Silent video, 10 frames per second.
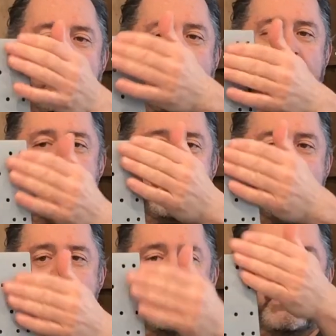It
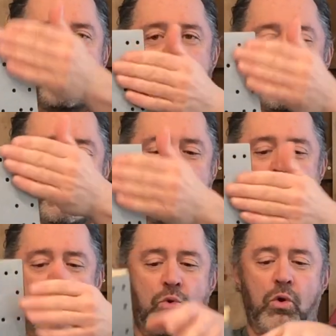doesn't
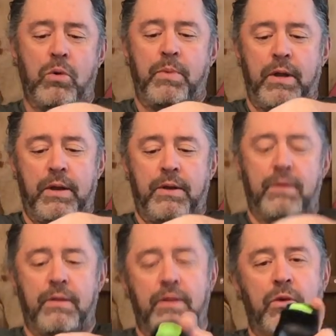orbit
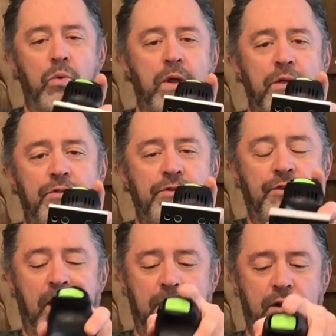the way that this
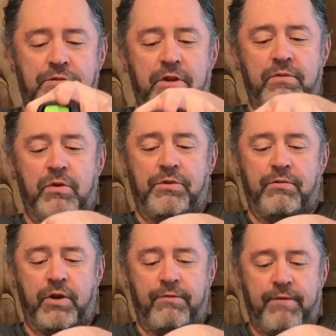guy does, even though it's a
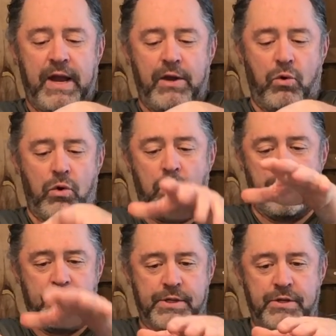very fine
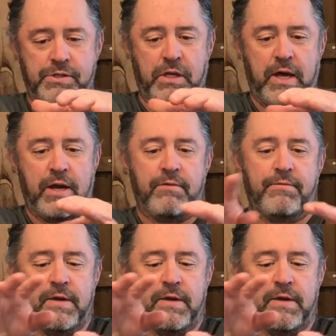orbit and there's a lot of